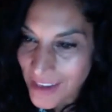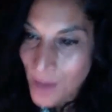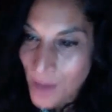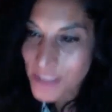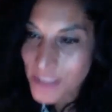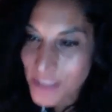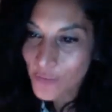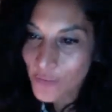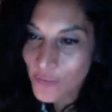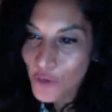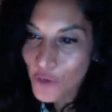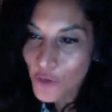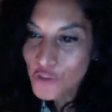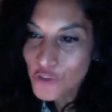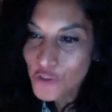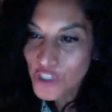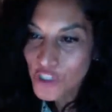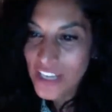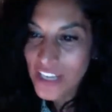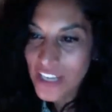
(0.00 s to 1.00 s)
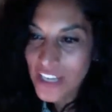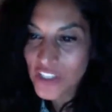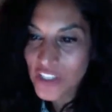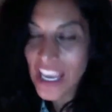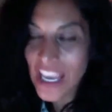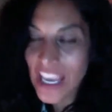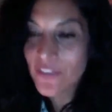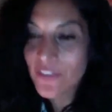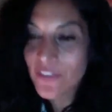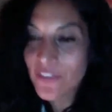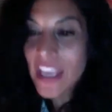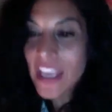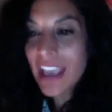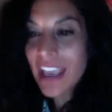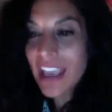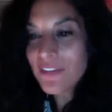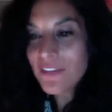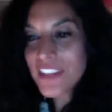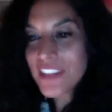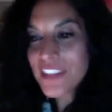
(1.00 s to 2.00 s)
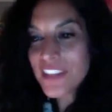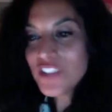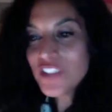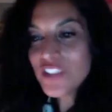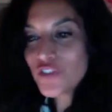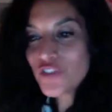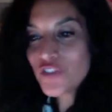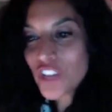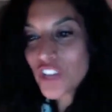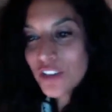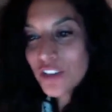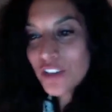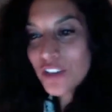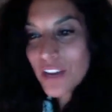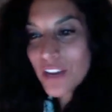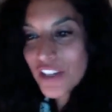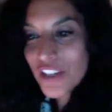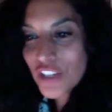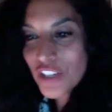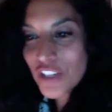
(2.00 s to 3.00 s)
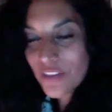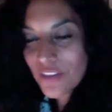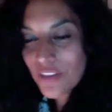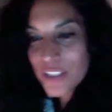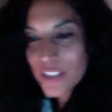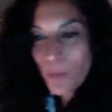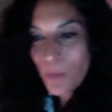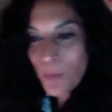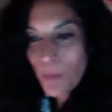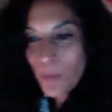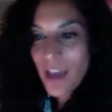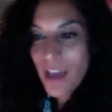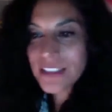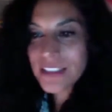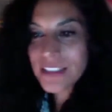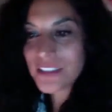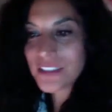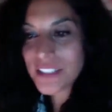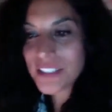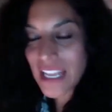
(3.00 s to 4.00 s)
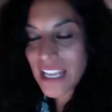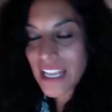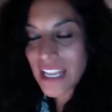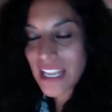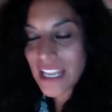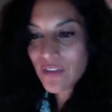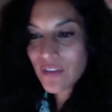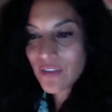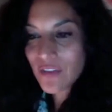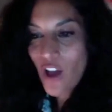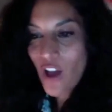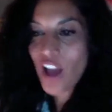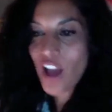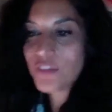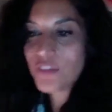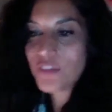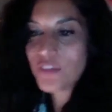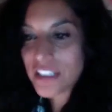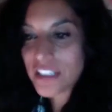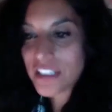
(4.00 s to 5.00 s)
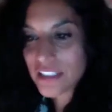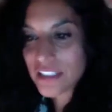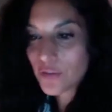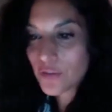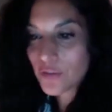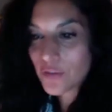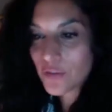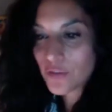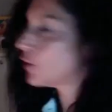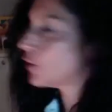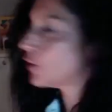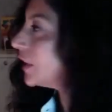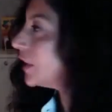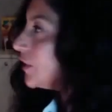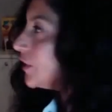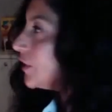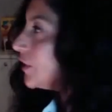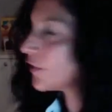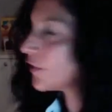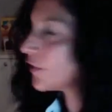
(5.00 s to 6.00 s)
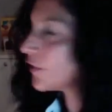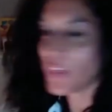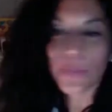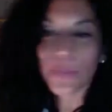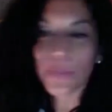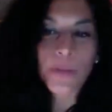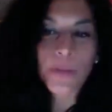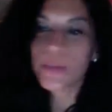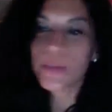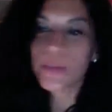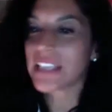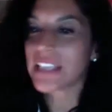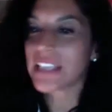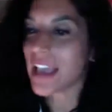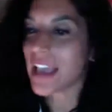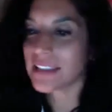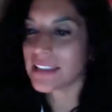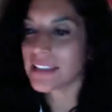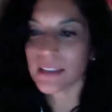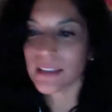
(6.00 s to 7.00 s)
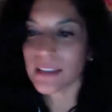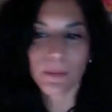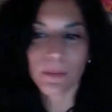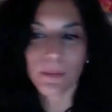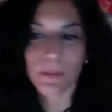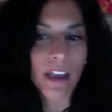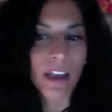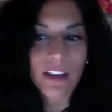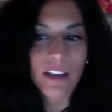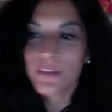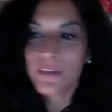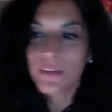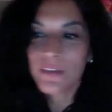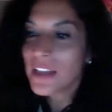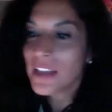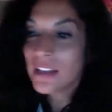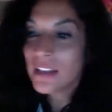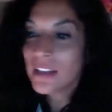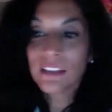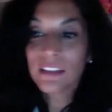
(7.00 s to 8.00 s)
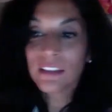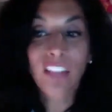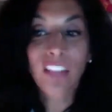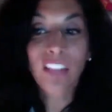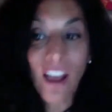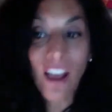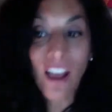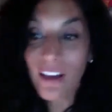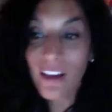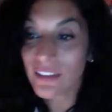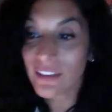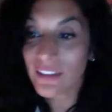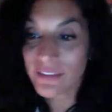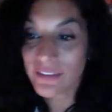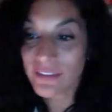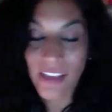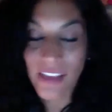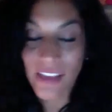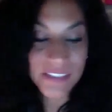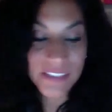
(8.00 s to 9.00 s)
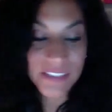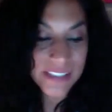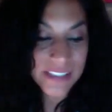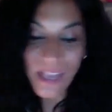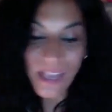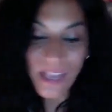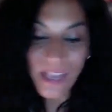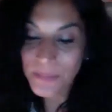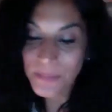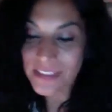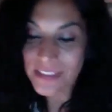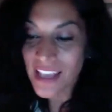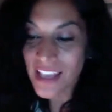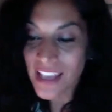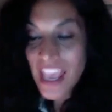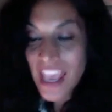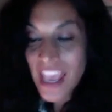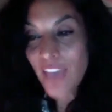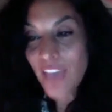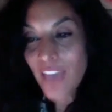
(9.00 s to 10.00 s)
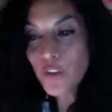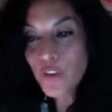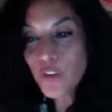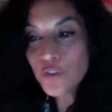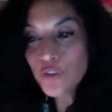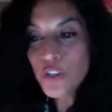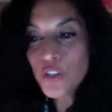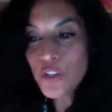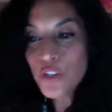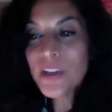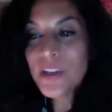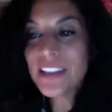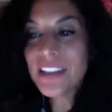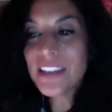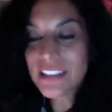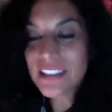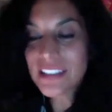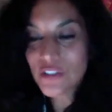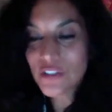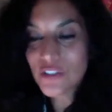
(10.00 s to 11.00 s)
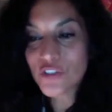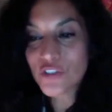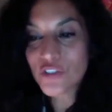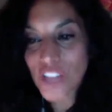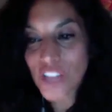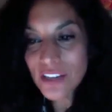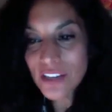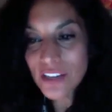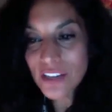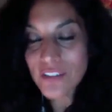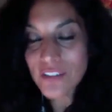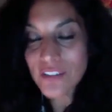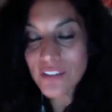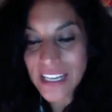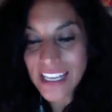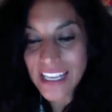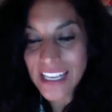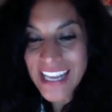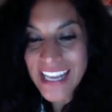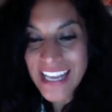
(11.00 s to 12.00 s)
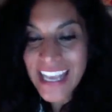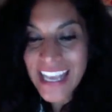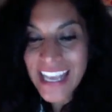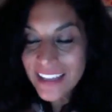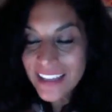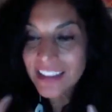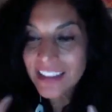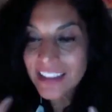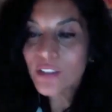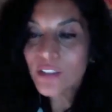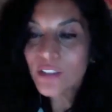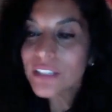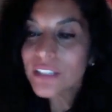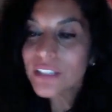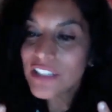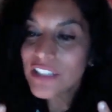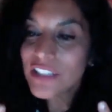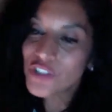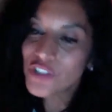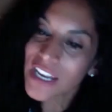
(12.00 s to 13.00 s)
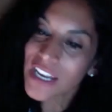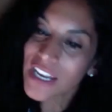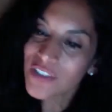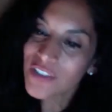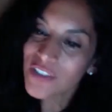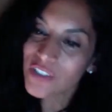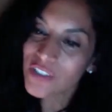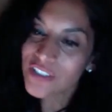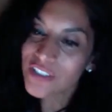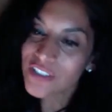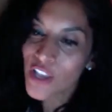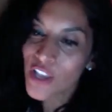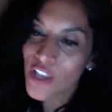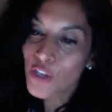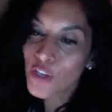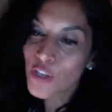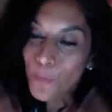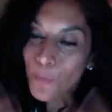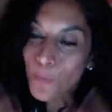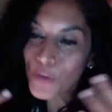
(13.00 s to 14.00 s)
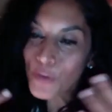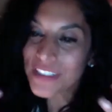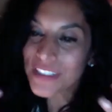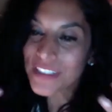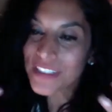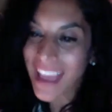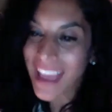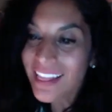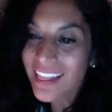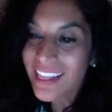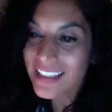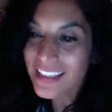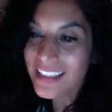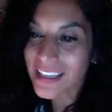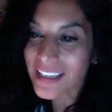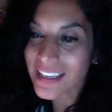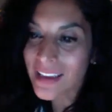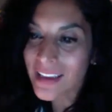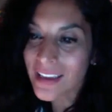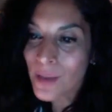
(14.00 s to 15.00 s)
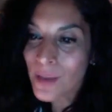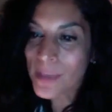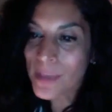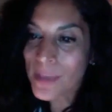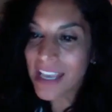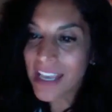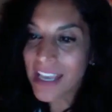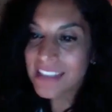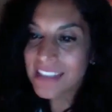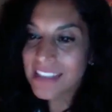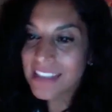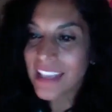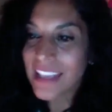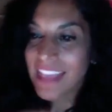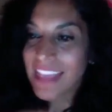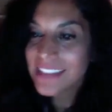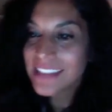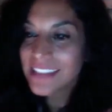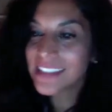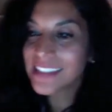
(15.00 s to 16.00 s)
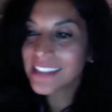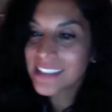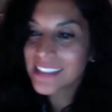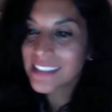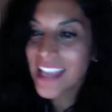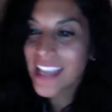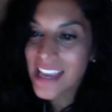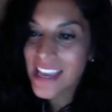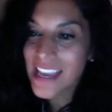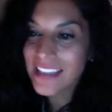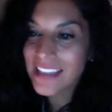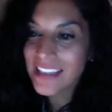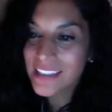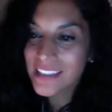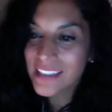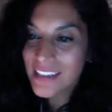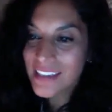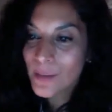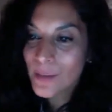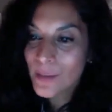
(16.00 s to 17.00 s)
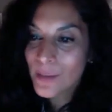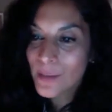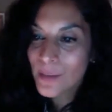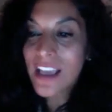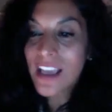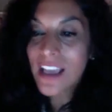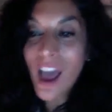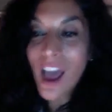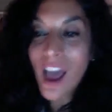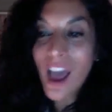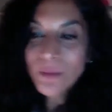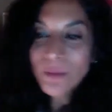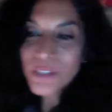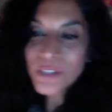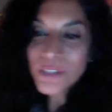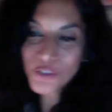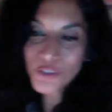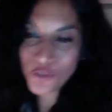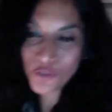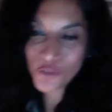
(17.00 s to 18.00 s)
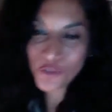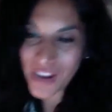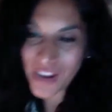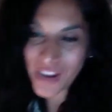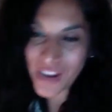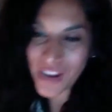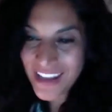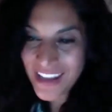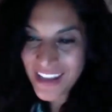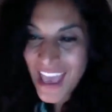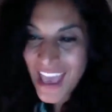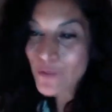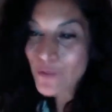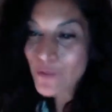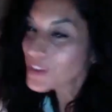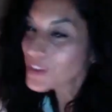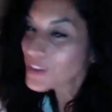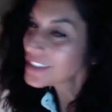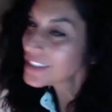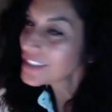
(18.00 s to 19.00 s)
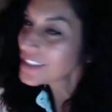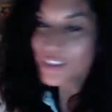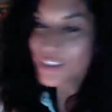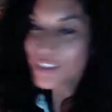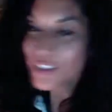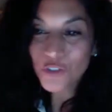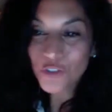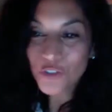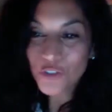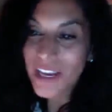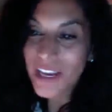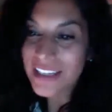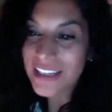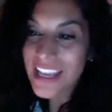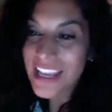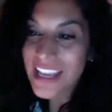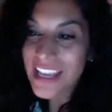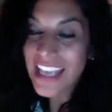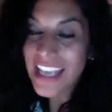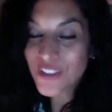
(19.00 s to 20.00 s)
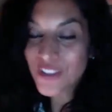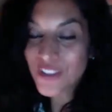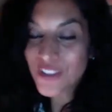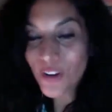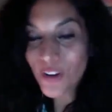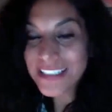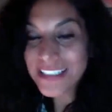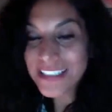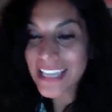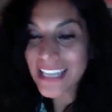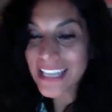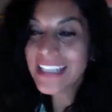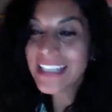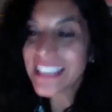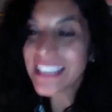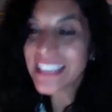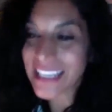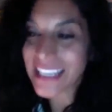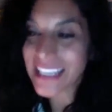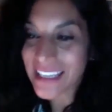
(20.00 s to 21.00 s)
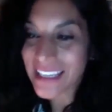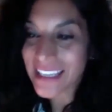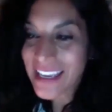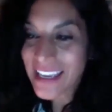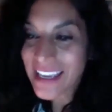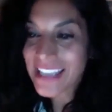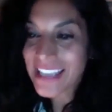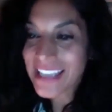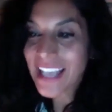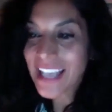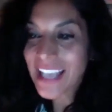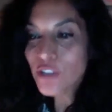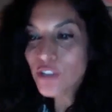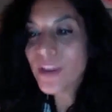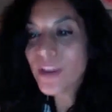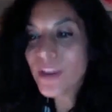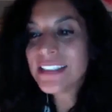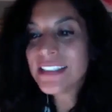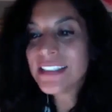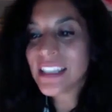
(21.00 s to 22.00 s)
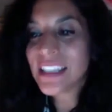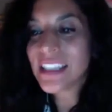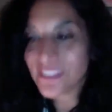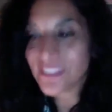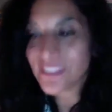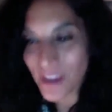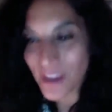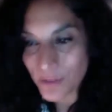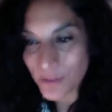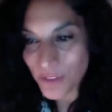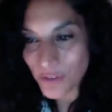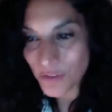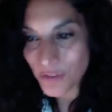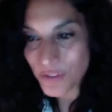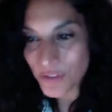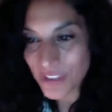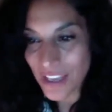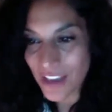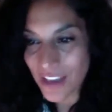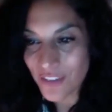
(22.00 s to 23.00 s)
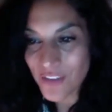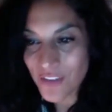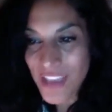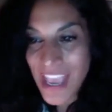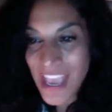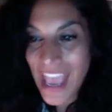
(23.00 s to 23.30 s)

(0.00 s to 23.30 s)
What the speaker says: Because if you're changing, if this generation of this positive state of confidence, of courage, of enthusiasm, of love, of acceptance, if you're doing this and you're generating it, it literally changes your personality, because that state becomes a trait. And once it's a trait, it's your identity. It's how you identify with yourself.